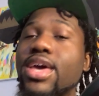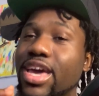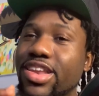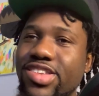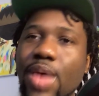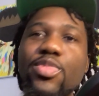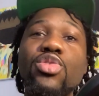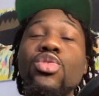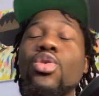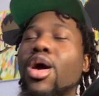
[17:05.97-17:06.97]
and Chapter
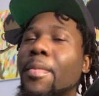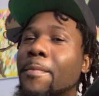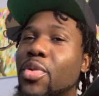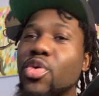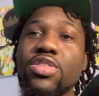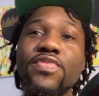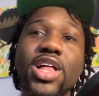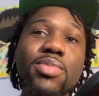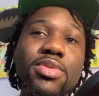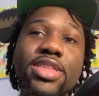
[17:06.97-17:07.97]
2 are both
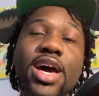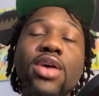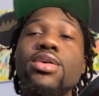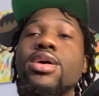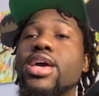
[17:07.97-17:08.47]
available now